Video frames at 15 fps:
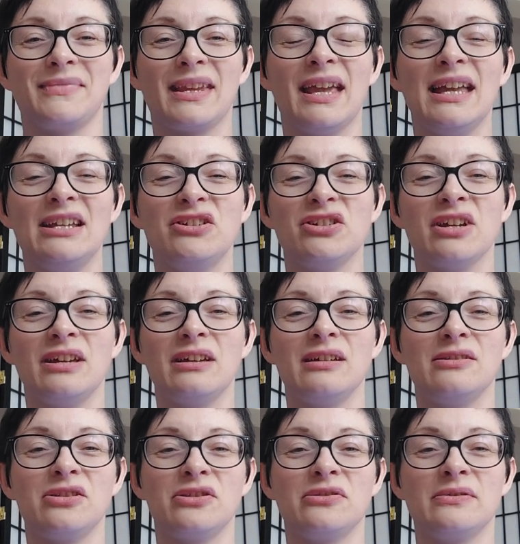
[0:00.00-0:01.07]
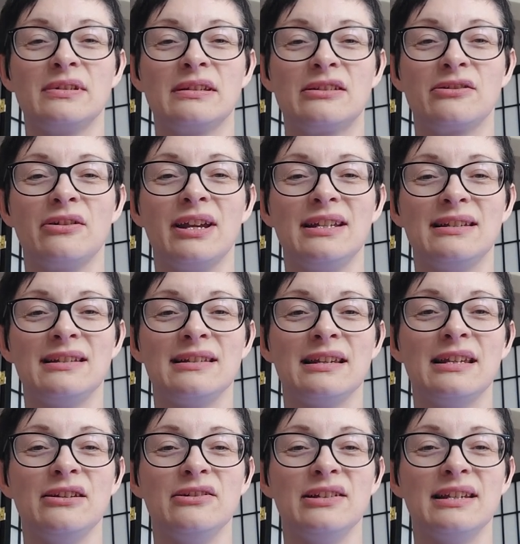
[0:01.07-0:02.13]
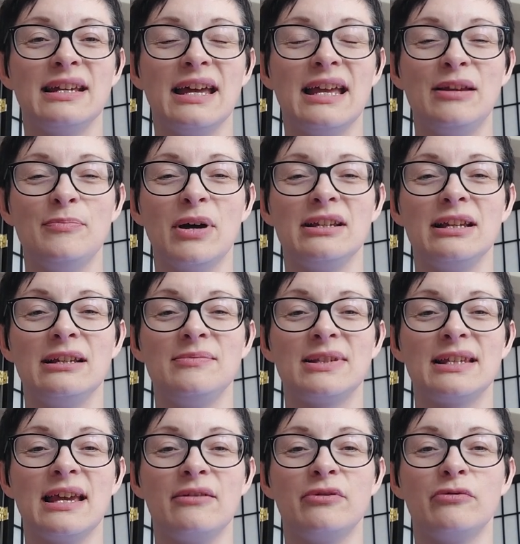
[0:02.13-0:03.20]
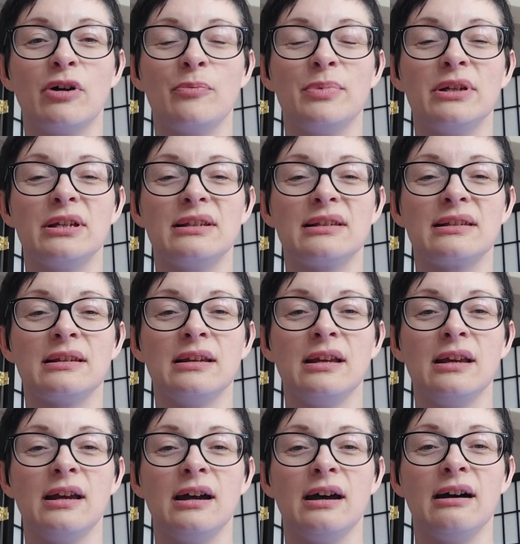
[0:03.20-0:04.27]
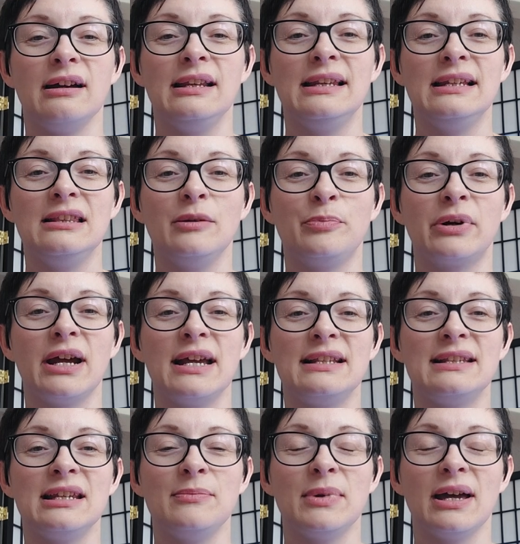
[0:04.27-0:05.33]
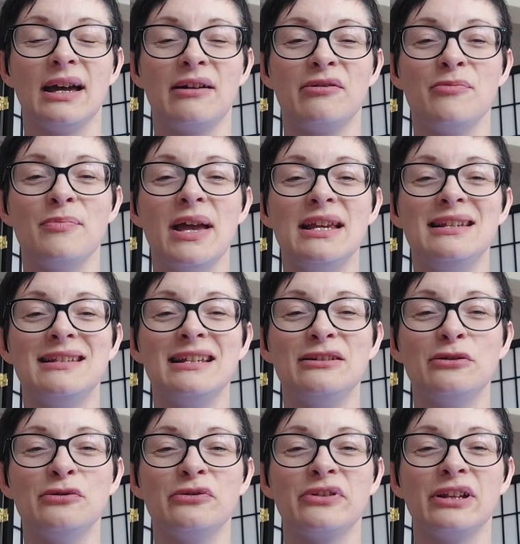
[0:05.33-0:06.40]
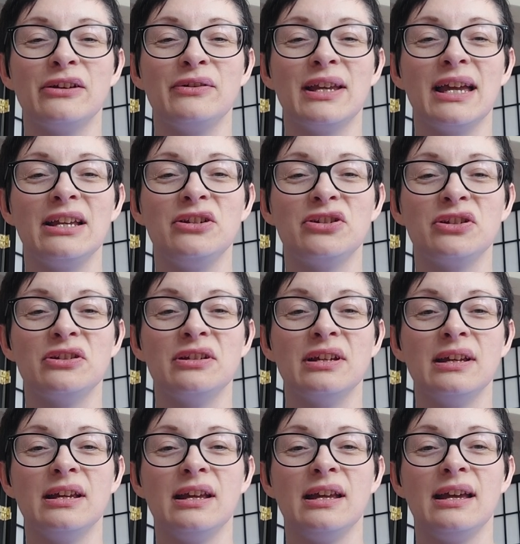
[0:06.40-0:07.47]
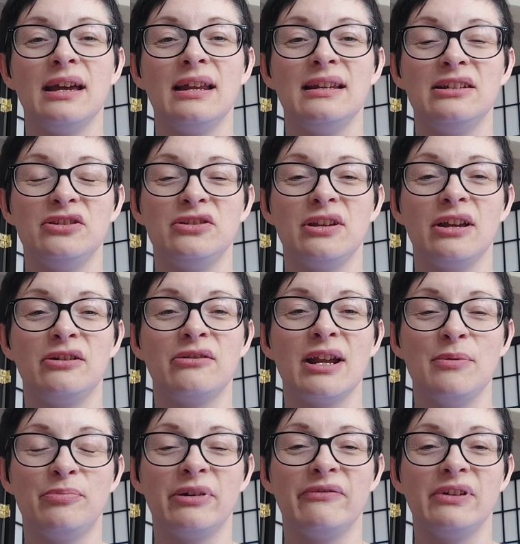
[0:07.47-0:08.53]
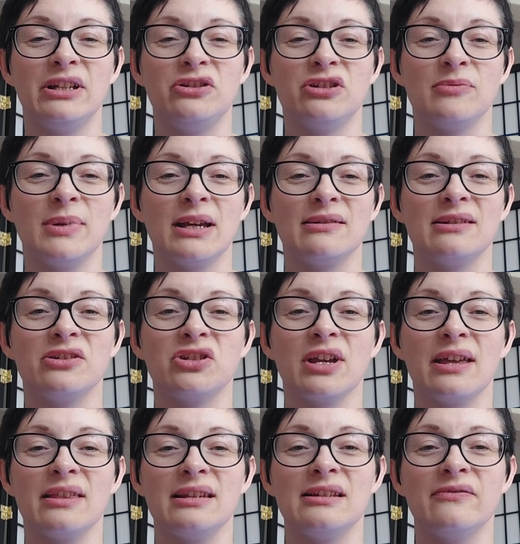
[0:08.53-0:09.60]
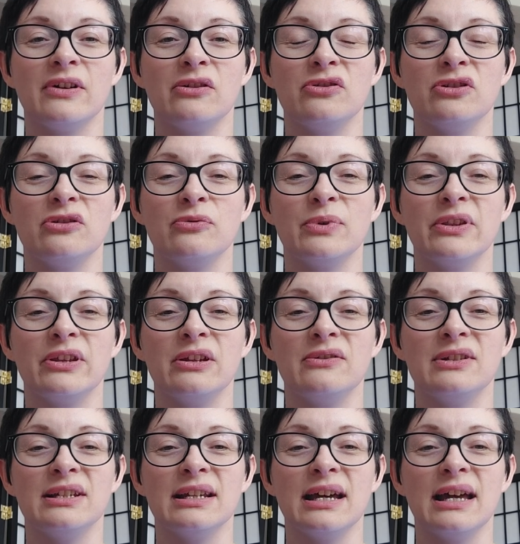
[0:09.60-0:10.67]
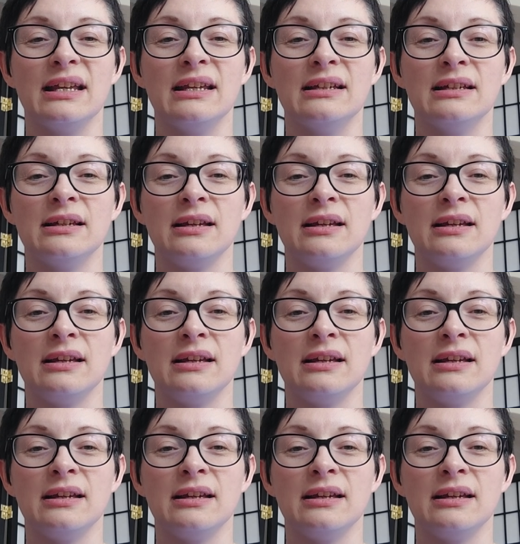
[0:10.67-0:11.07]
Hey church, it's great to see you today. My name's Sarah Roberts. I lead the prayer team at our amazing North location, and it's a great privilege to be able to share this devotional with you today.